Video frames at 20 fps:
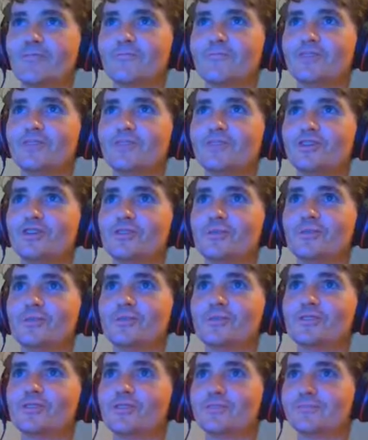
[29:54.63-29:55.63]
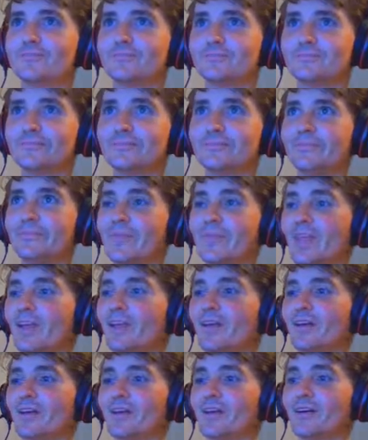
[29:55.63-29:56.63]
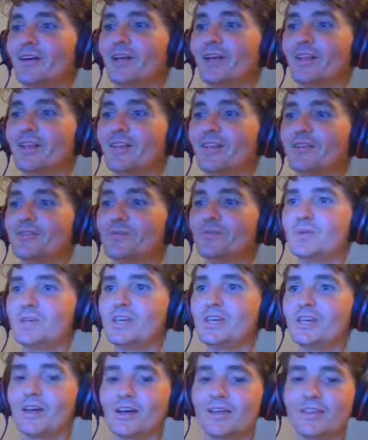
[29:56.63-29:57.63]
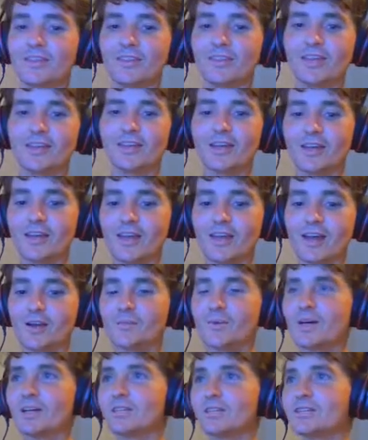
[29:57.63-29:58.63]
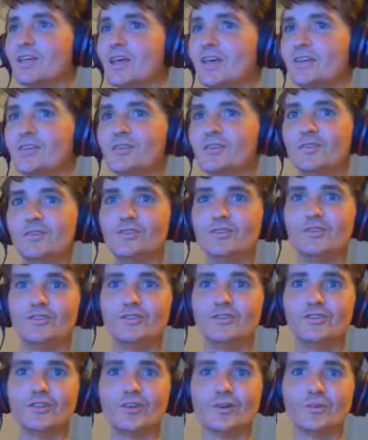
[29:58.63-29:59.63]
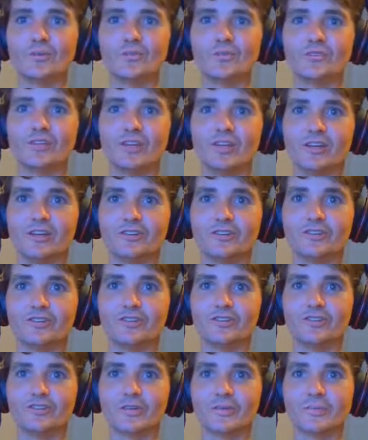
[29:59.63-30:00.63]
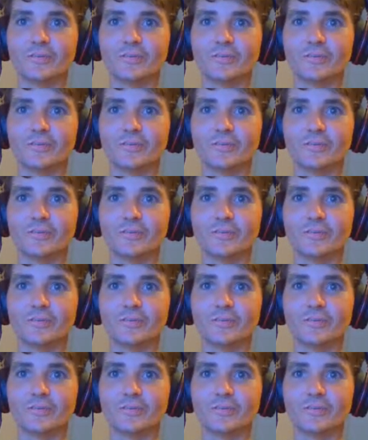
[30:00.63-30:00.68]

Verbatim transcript: for the jokes? Okay, this week I think I got about 10 jokes-ish.